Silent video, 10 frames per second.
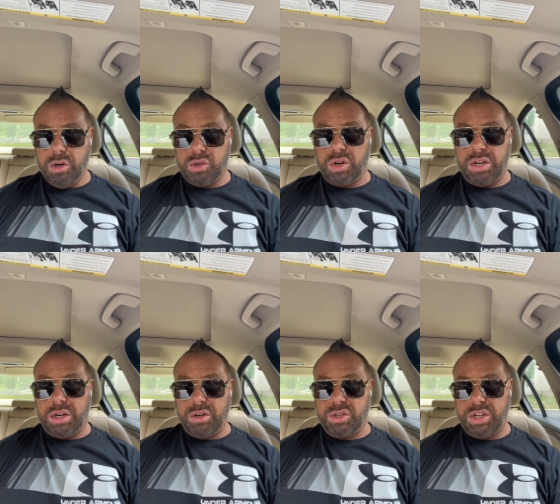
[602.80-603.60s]
trying to
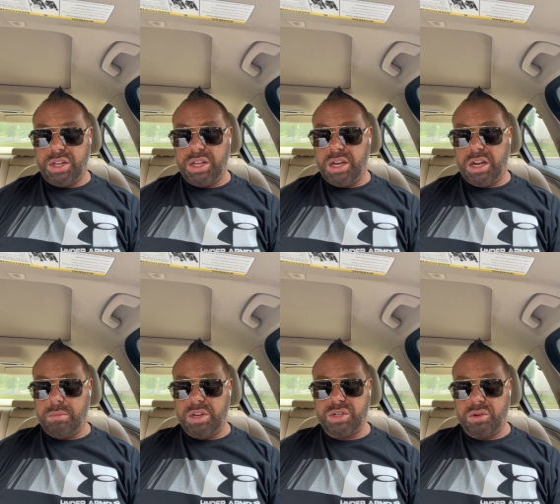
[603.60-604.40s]
understand the
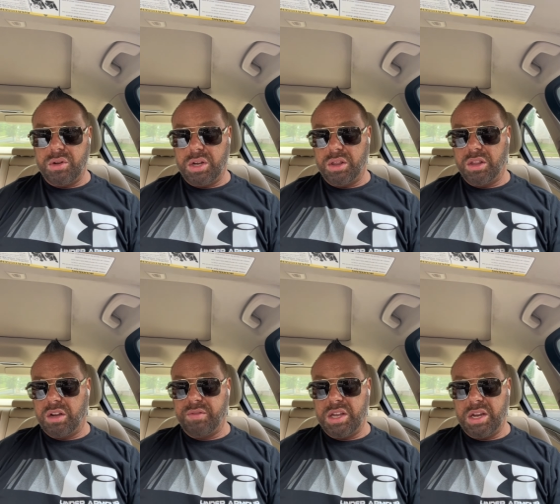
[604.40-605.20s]
enemy so you can
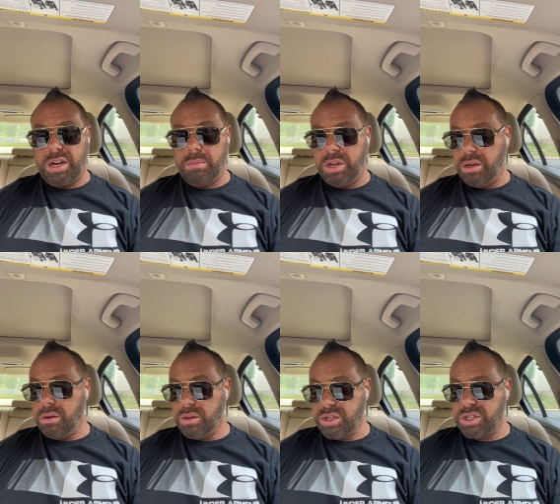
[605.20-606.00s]
love the enemy.
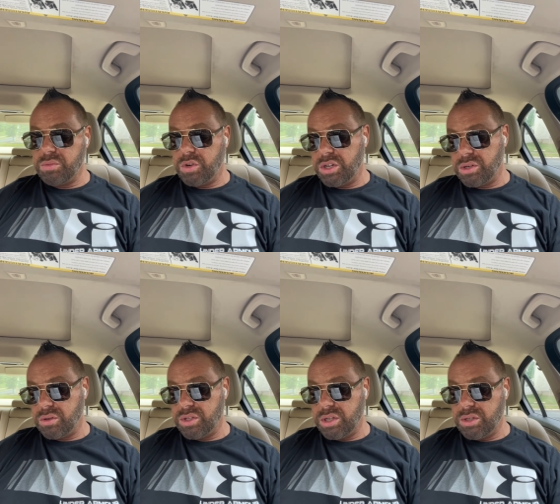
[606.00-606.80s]
This is what it
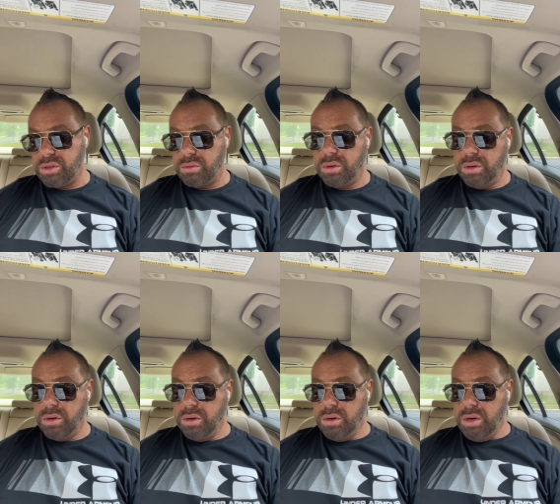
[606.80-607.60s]
turns into.
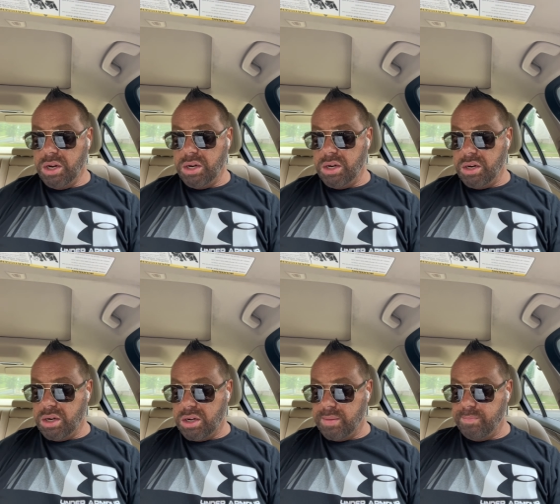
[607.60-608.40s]
And then,
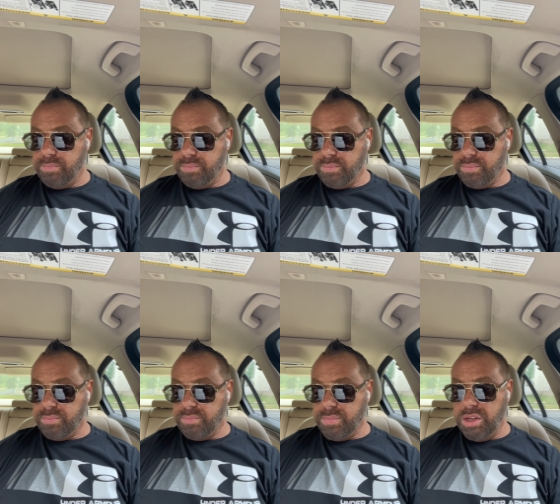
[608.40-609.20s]
um,
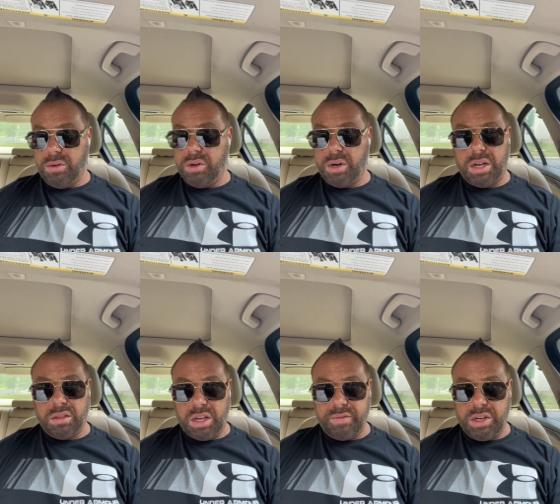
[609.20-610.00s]
you know, you're not
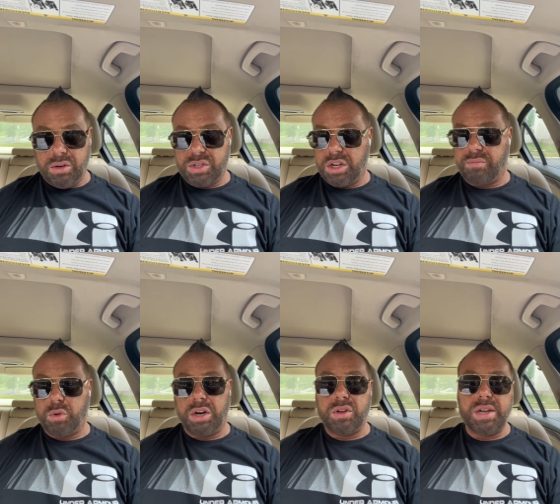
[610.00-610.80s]
loving yourself.
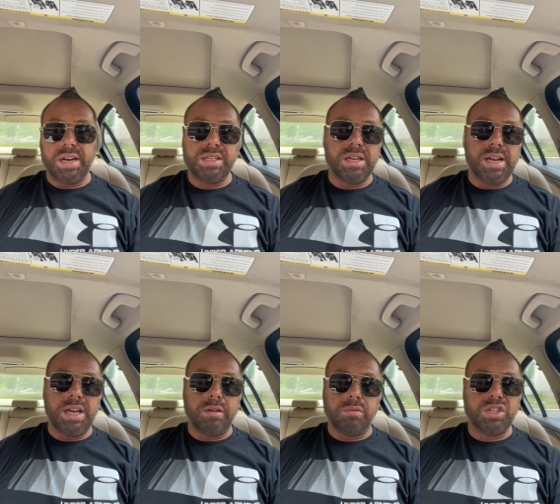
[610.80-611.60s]
Whenever you get into
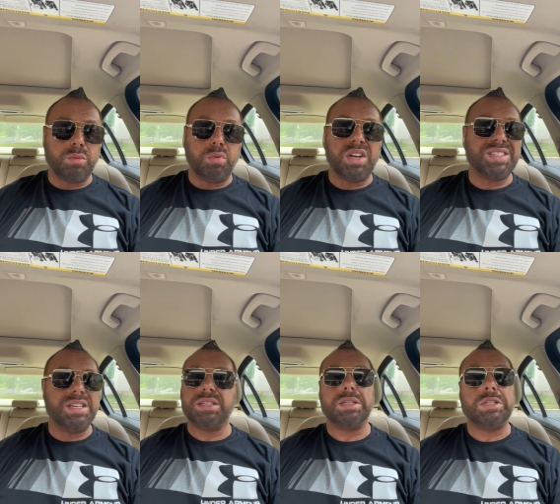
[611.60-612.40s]
negative reciprocity,
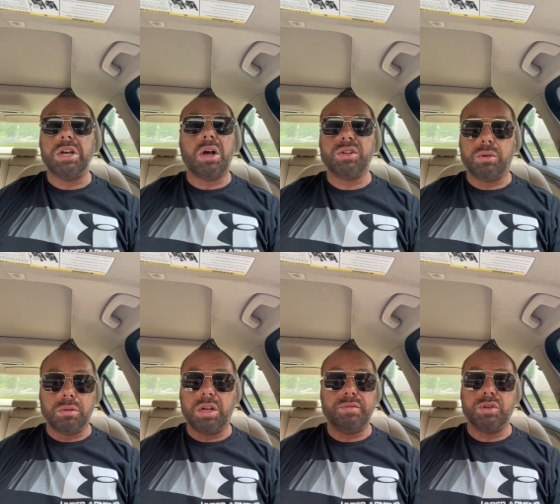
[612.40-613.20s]
it's because y'all don't
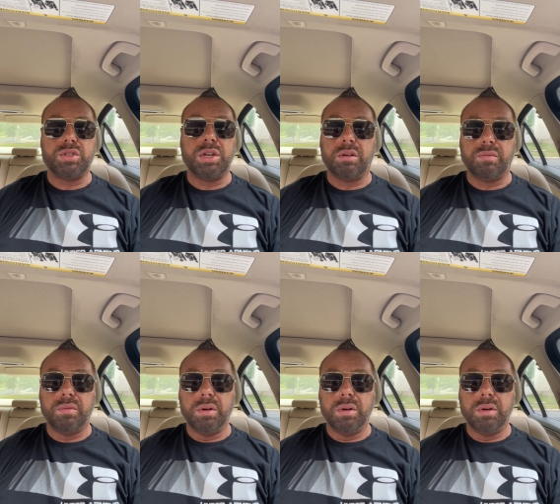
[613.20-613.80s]
love yourself.